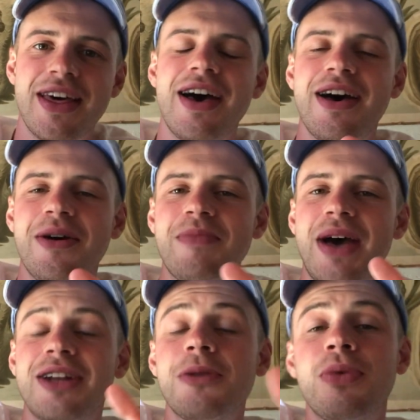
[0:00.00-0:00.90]

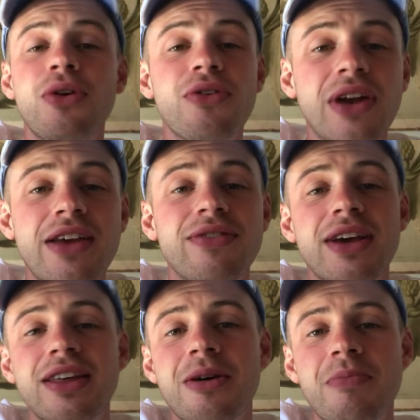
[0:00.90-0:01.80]
and a beautiful
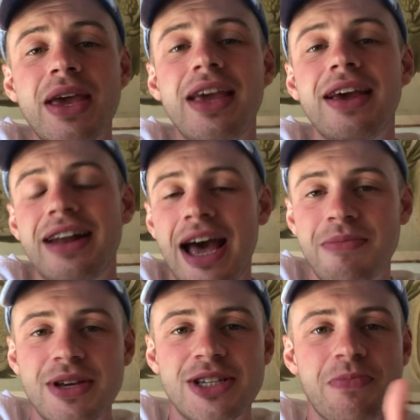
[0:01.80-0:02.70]
evening that me and
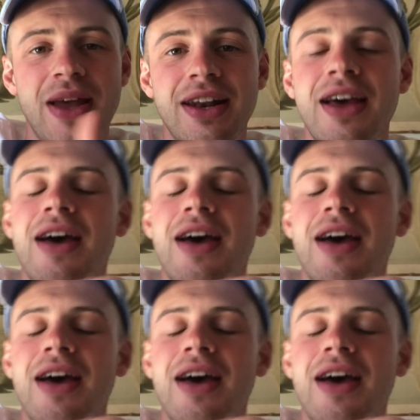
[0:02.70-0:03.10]
Abby spent